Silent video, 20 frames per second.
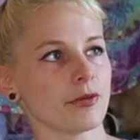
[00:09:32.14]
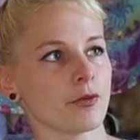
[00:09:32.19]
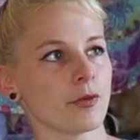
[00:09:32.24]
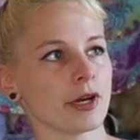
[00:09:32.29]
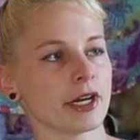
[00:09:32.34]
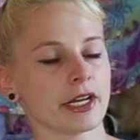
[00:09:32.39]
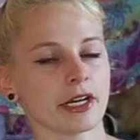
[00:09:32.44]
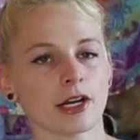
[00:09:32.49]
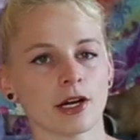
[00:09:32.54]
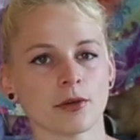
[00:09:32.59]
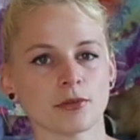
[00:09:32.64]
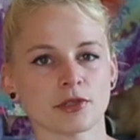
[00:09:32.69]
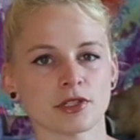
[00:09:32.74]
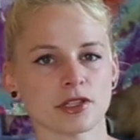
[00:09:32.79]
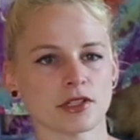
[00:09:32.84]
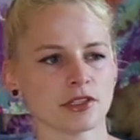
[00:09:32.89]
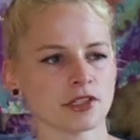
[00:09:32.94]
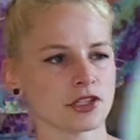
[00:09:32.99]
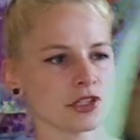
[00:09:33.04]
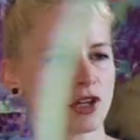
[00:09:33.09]
when it comes
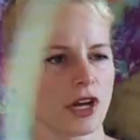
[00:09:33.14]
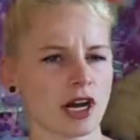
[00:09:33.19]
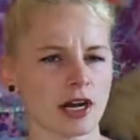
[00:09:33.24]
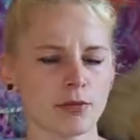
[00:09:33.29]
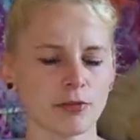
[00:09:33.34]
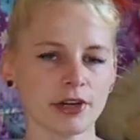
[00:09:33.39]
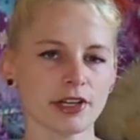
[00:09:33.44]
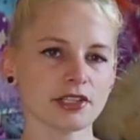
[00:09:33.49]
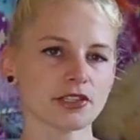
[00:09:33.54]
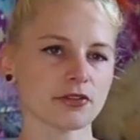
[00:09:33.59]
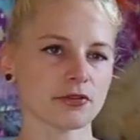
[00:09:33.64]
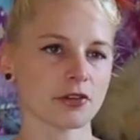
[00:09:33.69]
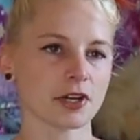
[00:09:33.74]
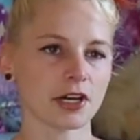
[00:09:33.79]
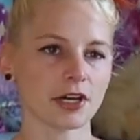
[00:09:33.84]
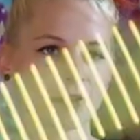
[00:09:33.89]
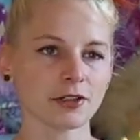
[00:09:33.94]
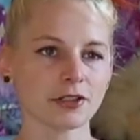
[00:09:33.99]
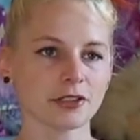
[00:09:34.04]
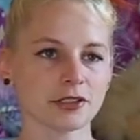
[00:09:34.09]
to just ombres of
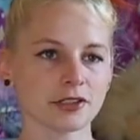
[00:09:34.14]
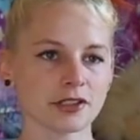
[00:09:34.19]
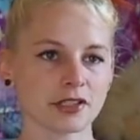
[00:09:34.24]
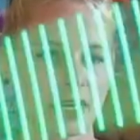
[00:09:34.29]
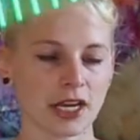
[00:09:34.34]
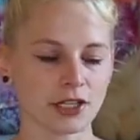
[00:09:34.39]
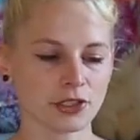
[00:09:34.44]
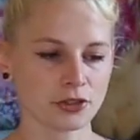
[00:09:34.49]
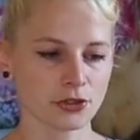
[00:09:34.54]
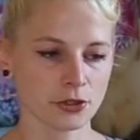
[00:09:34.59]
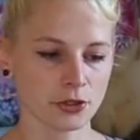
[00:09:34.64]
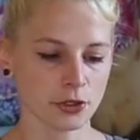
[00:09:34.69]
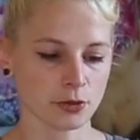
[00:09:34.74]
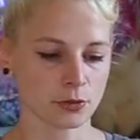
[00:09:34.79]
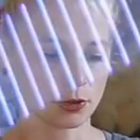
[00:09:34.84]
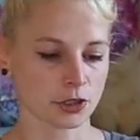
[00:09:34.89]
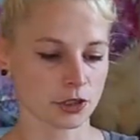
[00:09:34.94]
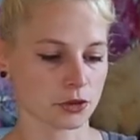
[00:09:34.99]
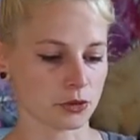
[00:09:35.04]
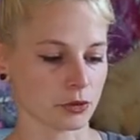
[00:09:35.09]
colors, Astral
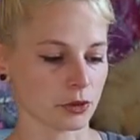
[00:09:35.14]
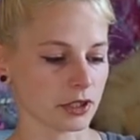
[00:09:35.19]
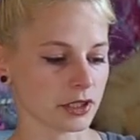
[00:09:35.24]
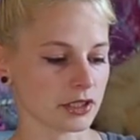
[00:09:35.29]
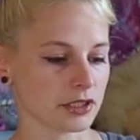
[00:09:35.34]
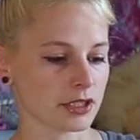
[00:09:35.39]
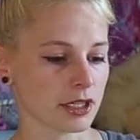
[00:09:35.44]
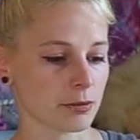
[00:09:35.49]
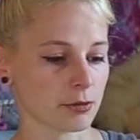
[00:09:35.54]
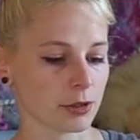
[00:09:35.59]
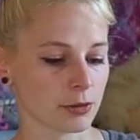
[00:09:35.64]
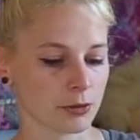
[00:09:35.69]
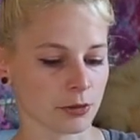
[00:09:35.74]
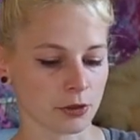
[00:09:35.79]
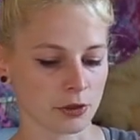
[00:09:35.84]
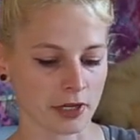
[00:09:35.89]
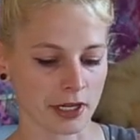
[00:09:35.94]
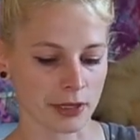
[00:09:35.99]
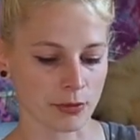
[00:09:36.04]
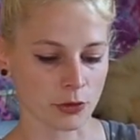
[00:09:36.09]
Hoops just really stepped up
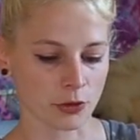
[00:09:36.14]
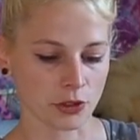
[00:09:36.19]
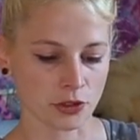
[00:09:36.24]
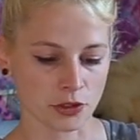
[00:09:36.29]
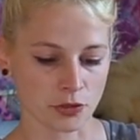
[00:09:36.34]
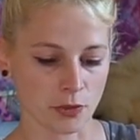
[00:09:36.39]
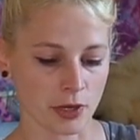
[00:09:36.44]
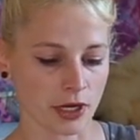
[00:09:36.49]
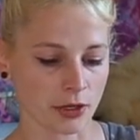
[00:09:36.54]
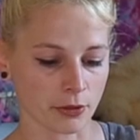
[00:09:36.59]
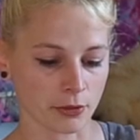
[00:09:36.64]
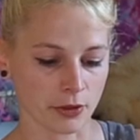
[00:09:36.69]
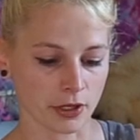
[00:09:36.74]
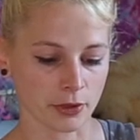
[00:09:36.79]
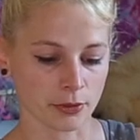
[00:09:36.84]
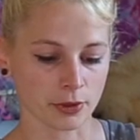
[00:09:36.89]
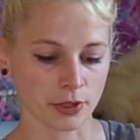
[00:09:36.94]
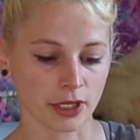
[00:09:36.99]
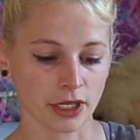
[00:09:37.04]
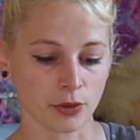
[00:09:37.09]
their game on this model.
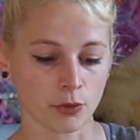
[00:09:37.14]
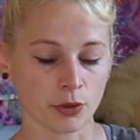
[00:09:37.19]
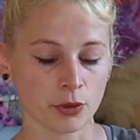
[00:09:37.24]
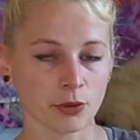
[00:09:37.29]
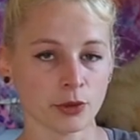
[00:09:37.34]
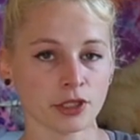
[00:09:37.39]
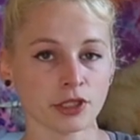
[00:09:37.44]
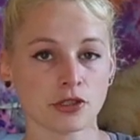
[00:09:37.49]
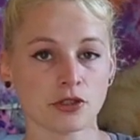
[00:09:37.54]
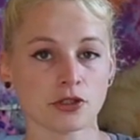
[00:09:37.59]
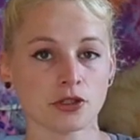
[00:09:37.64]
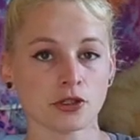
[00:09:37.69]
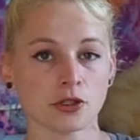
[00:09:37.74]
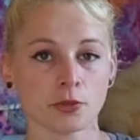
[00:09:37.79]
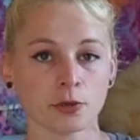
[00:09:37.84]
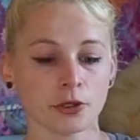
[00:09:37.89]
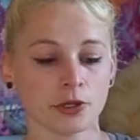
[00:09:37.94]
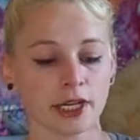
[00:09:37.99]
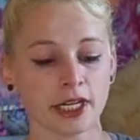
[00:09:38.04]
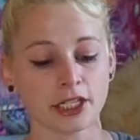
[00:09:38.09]
They were like, we want
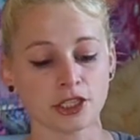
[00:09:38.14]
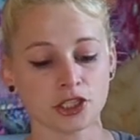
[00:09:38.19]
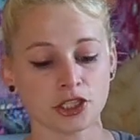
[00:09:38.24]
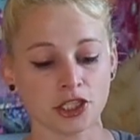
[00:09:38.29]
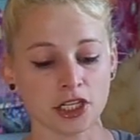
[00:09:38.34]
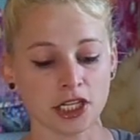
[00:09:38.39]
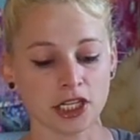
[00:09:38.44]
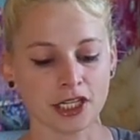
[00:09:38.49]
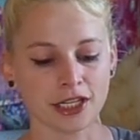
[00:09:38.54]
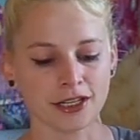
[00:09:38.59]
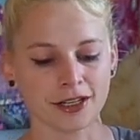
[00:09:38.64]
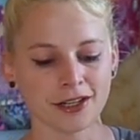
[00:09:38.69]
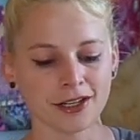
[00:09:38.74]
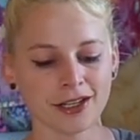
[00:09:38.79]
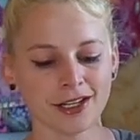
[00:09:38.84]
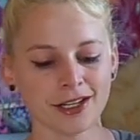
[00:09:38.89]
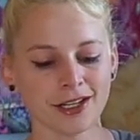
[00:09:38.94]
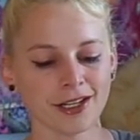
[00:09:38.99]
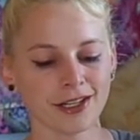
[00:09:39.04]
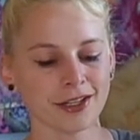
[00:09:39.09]
super HD.
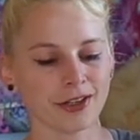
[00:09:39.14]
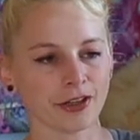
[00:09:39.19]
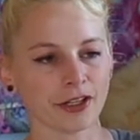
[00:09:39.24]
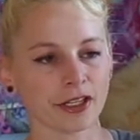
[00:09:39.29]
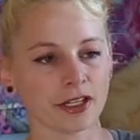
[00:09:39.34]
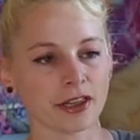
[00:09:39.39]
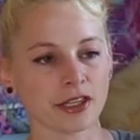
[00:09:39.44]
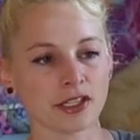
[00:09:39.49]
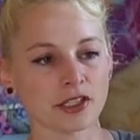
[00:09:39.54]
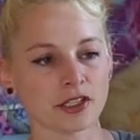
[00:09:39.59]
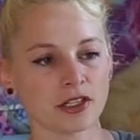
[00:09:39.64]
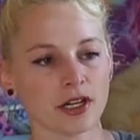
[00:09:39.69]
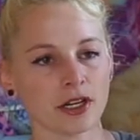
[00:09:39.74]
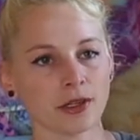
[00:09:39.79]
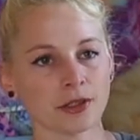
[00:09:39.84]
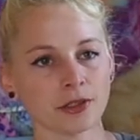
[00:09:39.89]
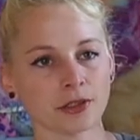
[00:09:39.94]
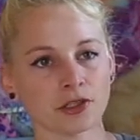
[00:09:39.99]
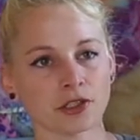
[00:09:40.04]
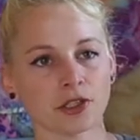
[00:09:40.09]
Like these
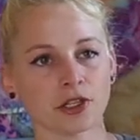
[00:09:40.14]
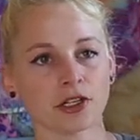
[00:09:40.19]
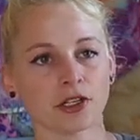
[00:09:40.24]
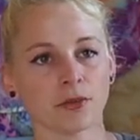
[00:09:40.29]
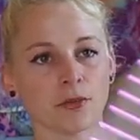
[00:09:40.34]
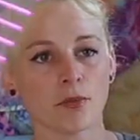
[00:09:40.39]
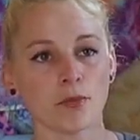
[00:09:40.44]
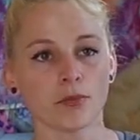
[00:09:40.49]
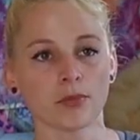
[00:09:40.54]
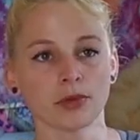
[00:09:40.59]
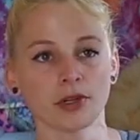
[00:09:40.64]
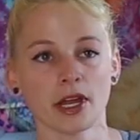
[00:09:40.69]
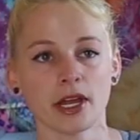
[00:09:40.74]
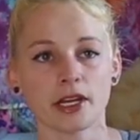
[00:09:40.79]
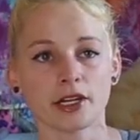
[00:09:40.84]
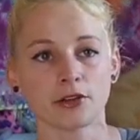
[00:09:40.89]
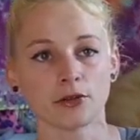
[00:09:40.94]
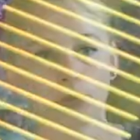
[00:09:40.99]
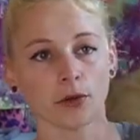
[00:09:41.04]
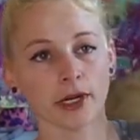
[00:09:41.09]
colors are gonna
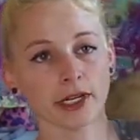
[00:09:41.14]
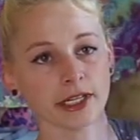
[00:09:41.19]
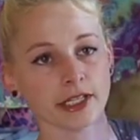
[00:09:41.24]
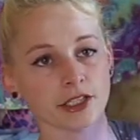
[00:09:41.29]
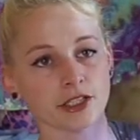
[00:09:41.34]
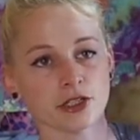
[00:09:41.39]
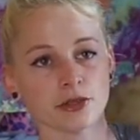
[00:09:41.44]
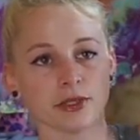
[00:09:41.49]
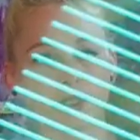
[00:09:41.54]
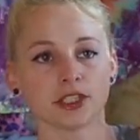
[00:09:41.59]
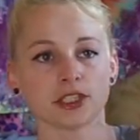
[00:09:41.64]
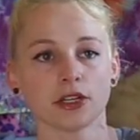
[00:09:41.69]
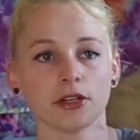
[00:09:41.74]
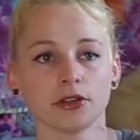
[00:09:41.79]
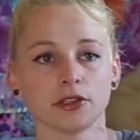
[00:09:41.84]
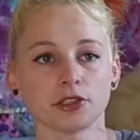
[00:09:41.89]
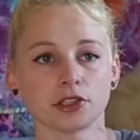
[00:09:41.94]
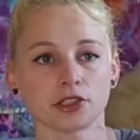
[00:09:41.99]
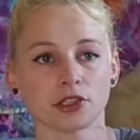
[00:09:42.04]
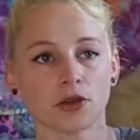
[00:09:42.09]
blend right into each
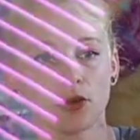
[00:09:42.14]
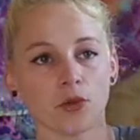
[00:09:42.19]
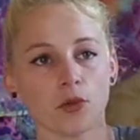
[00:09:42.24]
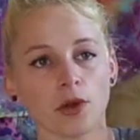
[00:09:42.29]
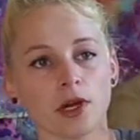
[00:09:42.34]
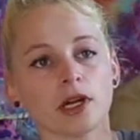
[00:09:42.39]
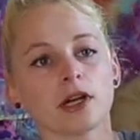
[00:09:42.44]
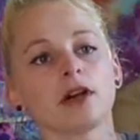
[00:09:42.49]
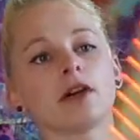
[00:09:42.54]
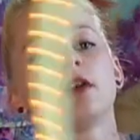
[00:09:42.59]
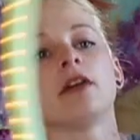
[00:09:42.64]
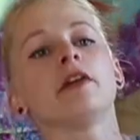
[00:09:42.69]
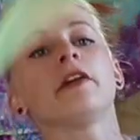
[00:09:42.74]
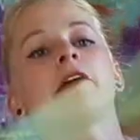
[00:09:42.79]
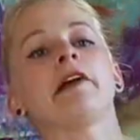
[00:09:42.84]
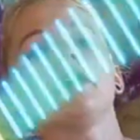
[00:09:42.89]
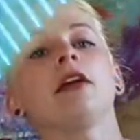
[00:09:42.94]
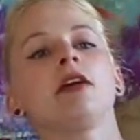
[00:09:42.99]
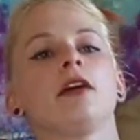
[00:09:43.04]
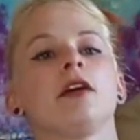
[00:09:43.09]
other so well.
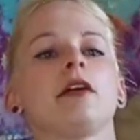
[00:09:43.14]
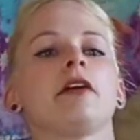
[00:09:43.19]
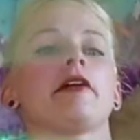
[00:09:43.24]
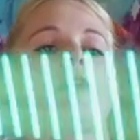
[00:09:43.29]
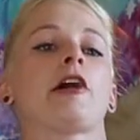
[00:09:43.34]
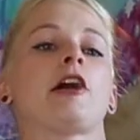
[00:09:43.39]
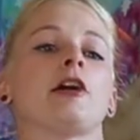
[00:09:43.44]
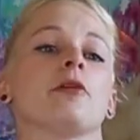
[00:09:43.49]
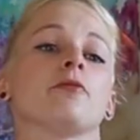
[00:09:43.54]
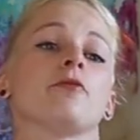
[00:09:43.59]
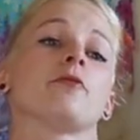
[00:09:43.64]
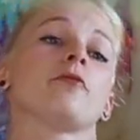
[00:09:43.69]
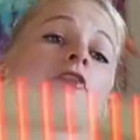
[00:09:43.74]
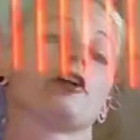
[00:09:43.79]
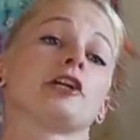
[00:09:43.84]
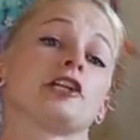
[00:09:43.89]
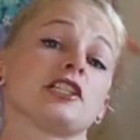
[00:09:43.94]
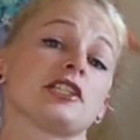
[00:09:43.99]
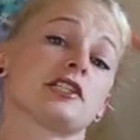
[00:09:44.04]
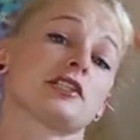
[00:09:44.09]

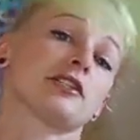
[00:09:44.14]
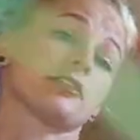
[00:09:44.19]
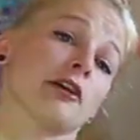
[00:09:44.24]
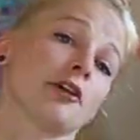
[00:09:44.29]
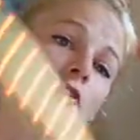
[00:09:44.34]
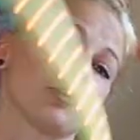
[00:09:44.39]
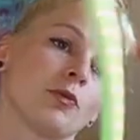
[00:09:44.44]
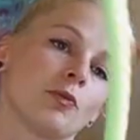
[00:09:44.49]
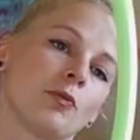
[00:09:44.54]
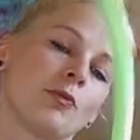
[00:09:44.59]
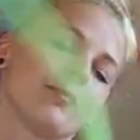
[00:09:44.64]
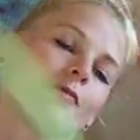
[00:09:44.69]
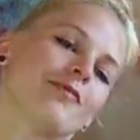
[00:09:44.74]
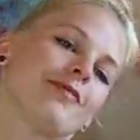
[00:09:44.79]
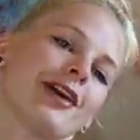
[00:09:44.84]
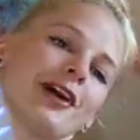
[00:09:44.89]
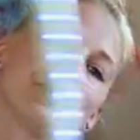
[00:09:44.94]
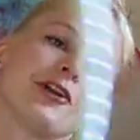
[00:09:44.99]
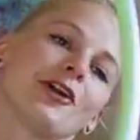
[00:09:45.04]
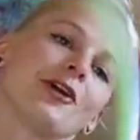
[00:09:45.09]
Very subtle,
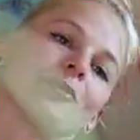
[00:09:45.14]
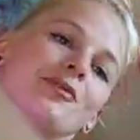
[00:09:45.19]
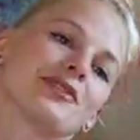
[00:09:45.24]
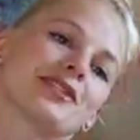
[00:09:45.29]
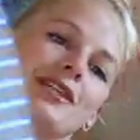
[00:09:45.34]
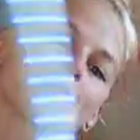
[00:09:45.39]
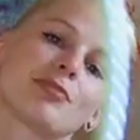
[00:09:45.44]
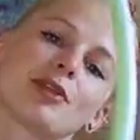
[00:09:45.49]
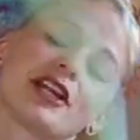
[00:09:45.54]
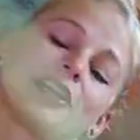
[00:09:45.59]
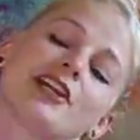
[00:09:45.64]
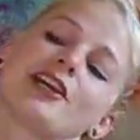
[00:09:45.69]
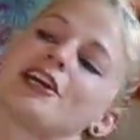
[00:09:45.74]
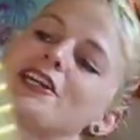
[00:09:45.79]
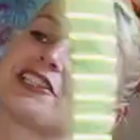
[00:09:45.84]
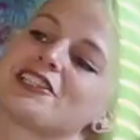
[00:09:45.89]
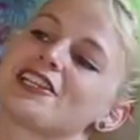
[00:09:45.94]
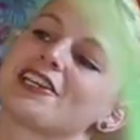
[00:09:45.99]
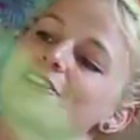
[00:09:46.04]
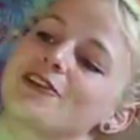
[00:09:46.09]
I don't know, it's like blending
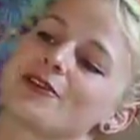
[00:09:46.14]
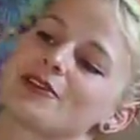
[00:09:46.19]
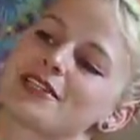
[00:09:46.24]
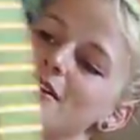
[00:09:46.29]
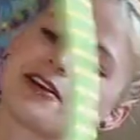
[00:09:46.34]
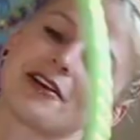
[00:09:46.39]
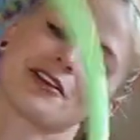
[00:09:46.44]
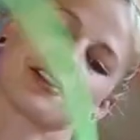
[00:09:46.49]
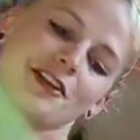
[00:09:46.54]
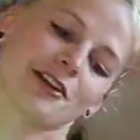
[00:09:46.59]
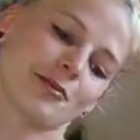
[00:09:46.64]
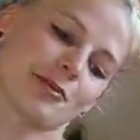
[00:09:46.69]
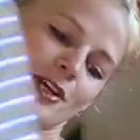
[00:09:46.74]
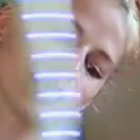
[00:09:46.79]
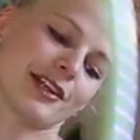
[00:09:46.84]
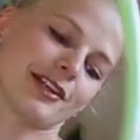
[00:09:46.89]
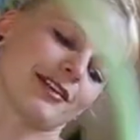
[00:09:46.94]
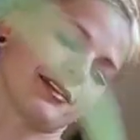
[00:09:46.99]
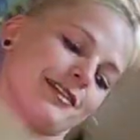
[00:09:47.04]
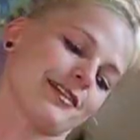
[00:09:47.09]
eyeshadow, that's how I think
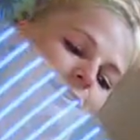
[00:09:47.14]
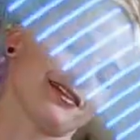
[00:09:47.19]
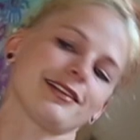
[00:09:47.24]
about it.